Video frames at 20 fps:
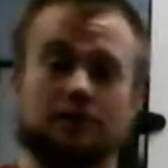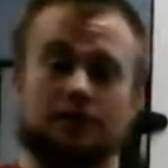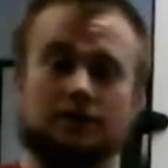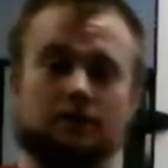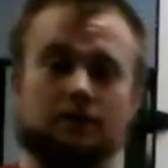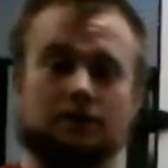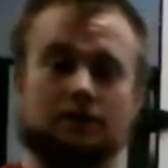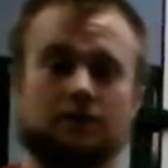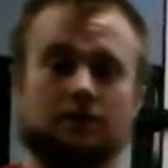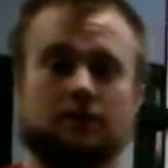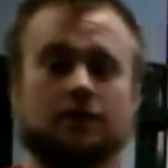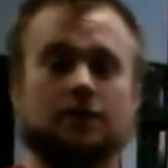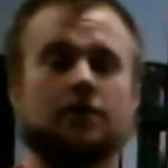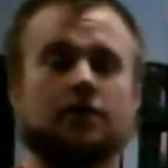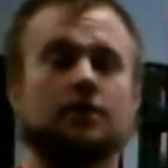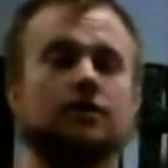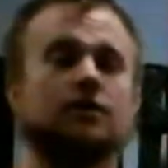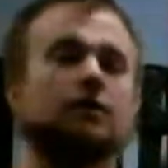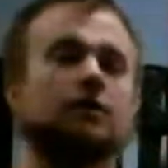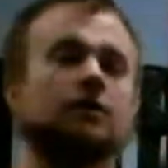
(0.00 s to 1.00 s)
or for
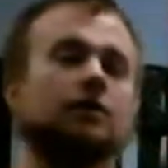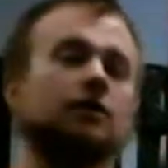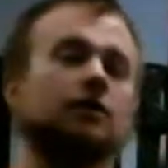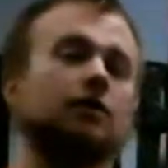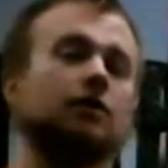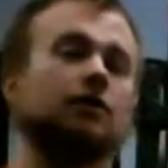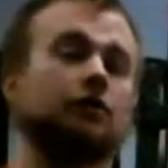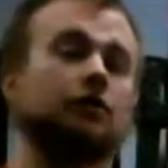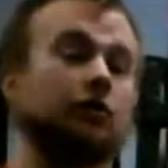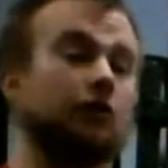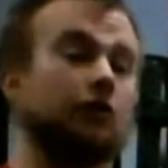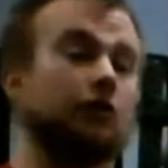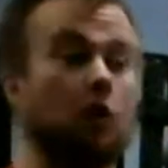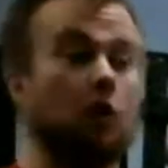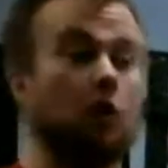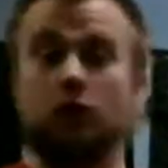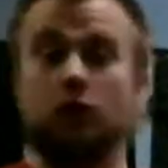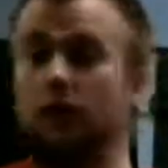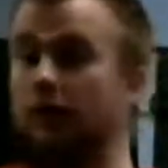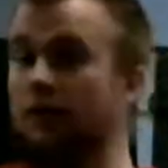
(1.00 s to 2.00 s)
owning this gym
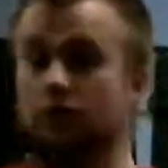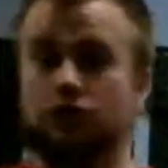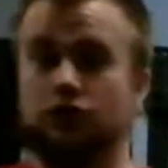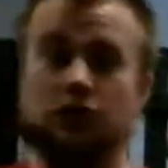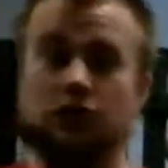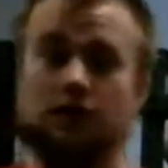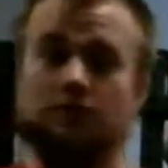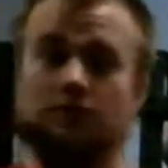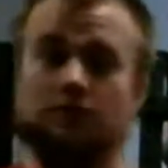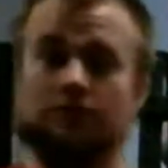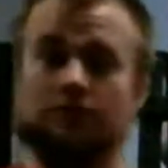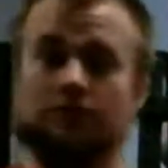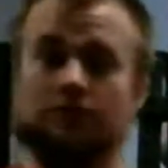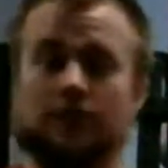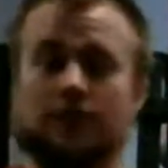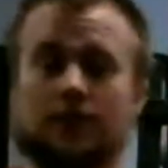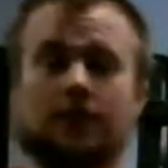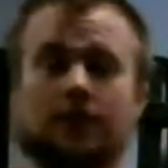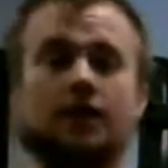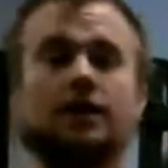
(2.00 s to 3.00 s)
is
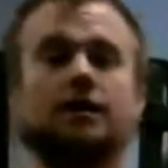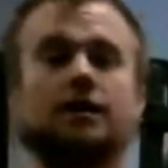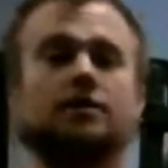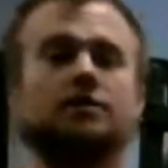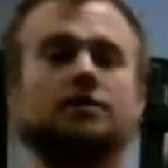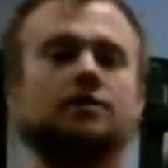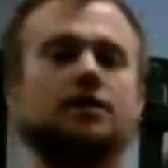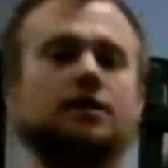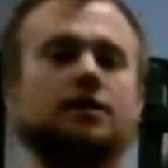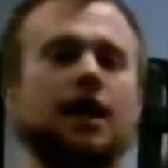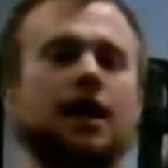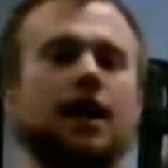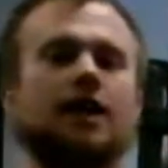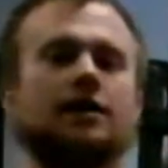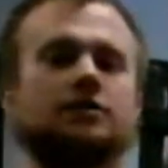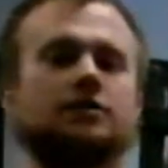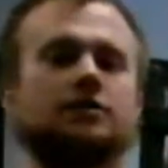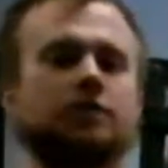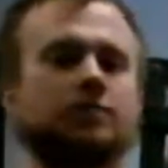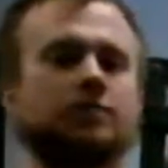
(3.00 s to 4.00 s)
not to be a douche
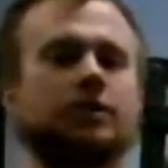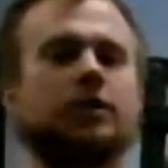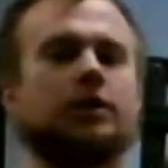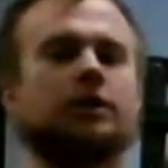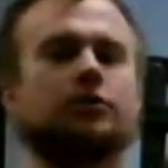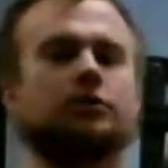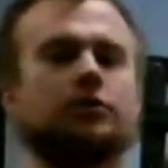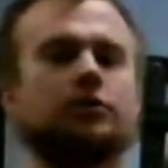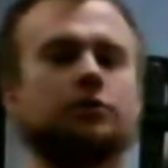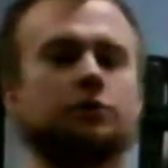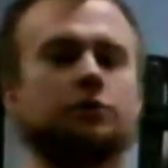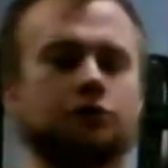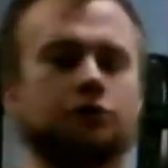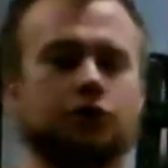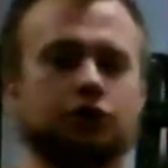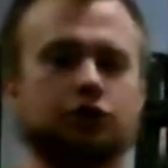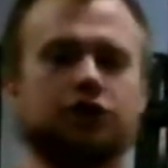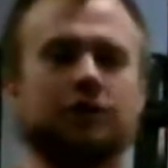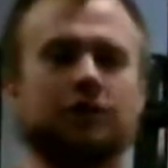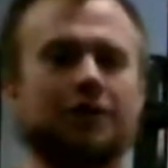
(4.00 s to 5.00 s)
to people.
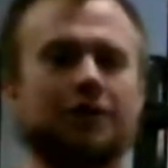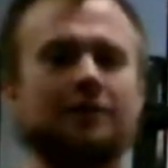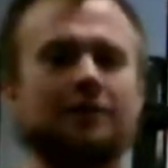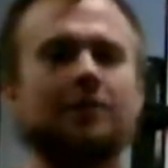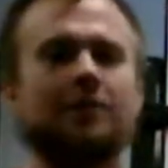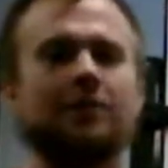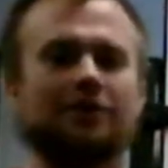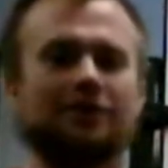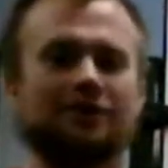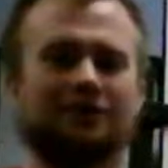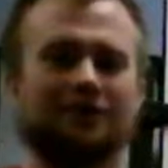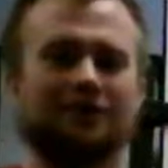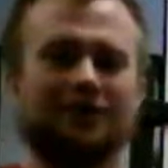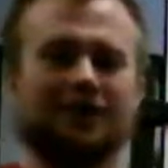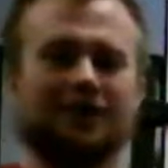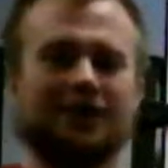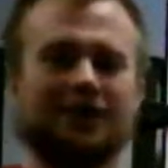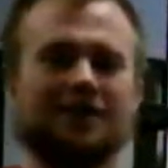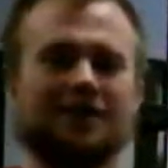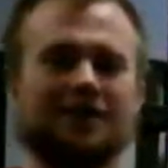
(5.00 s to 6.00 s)
It's not to
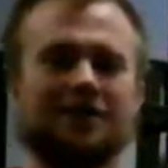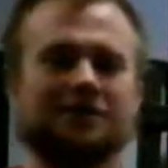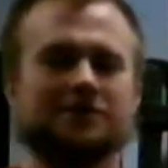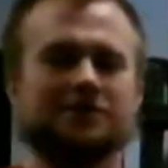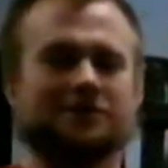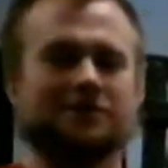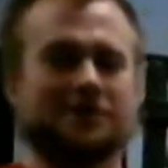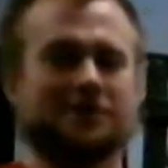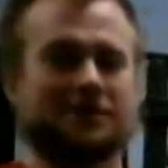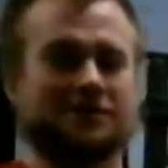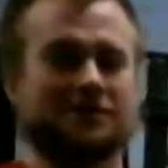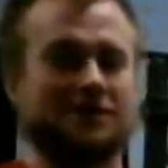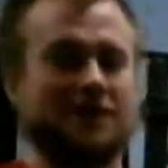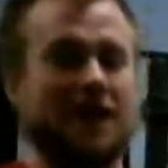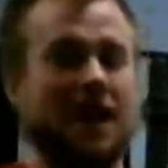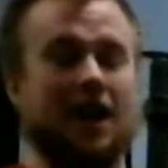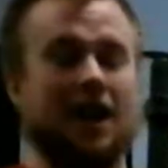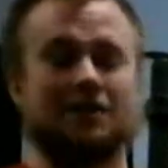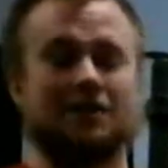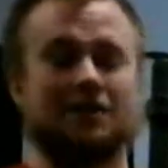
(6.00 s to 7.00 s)
be mean. It's
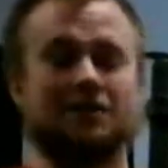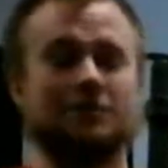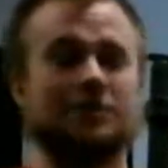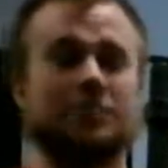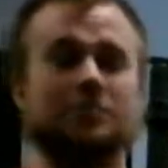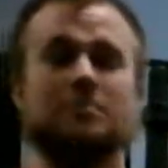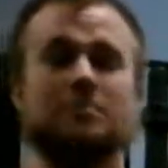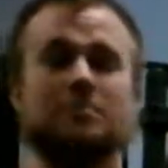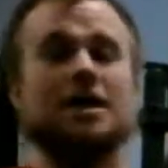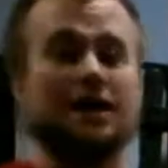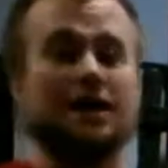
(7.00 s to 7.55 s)
not to be